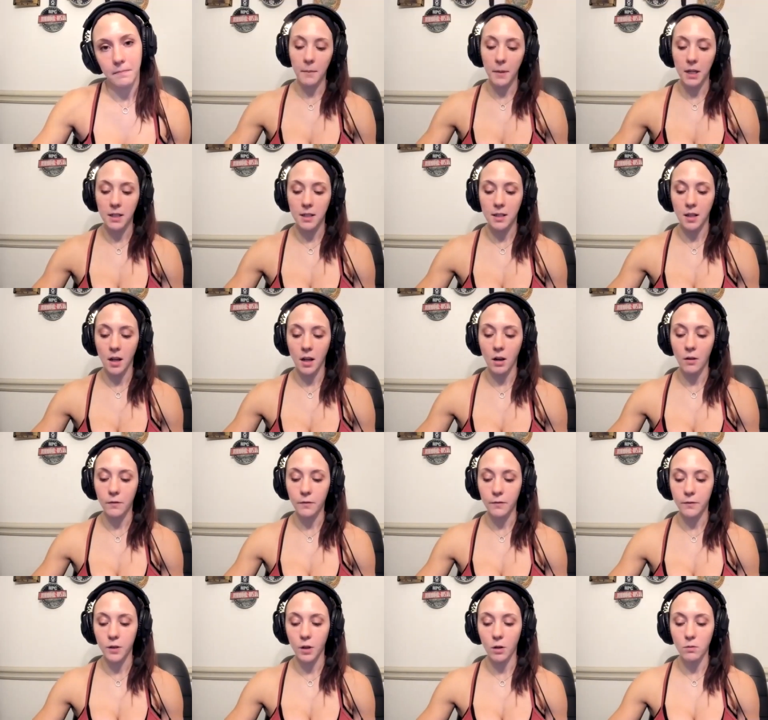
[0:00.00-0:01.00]
I myself
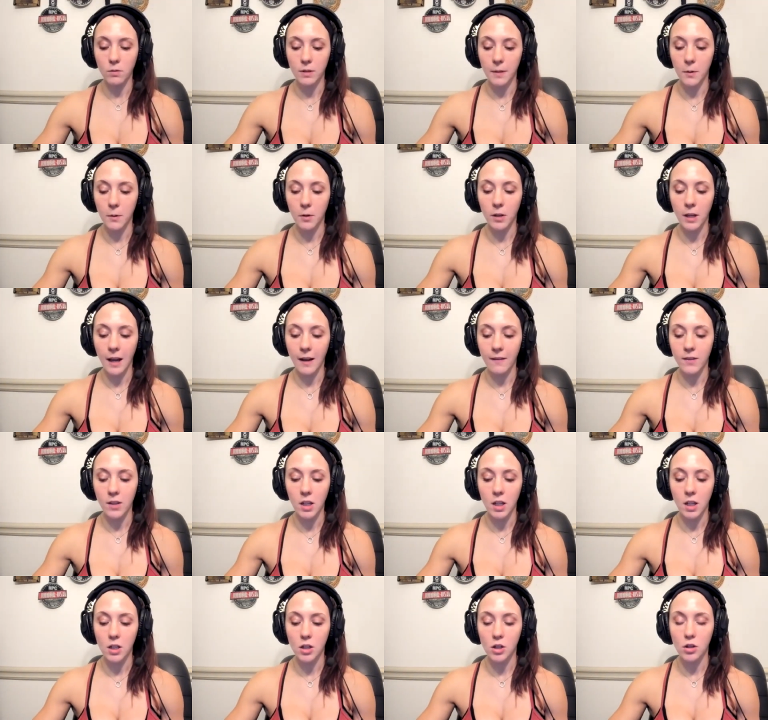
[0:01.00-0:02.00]
don't typically have
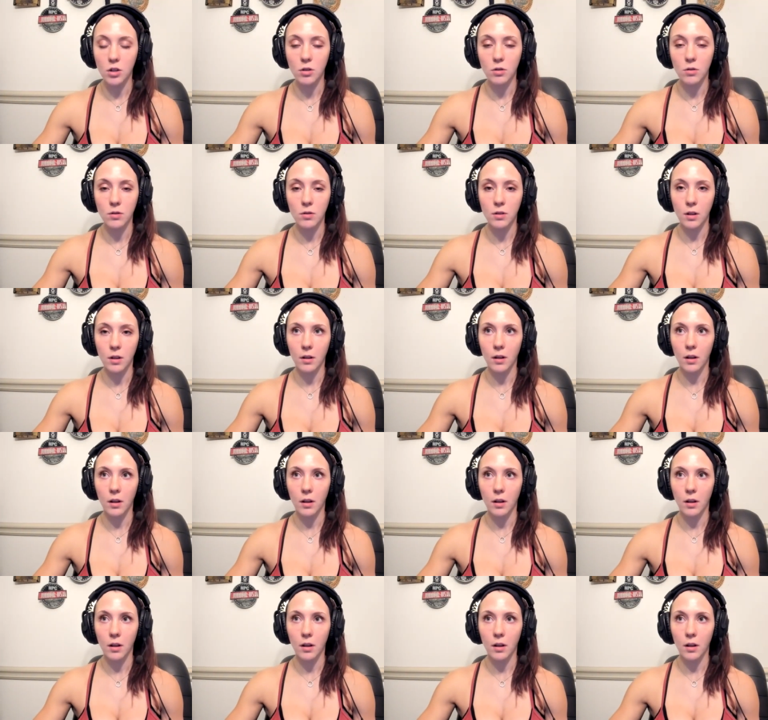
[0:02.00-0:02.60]
any issues.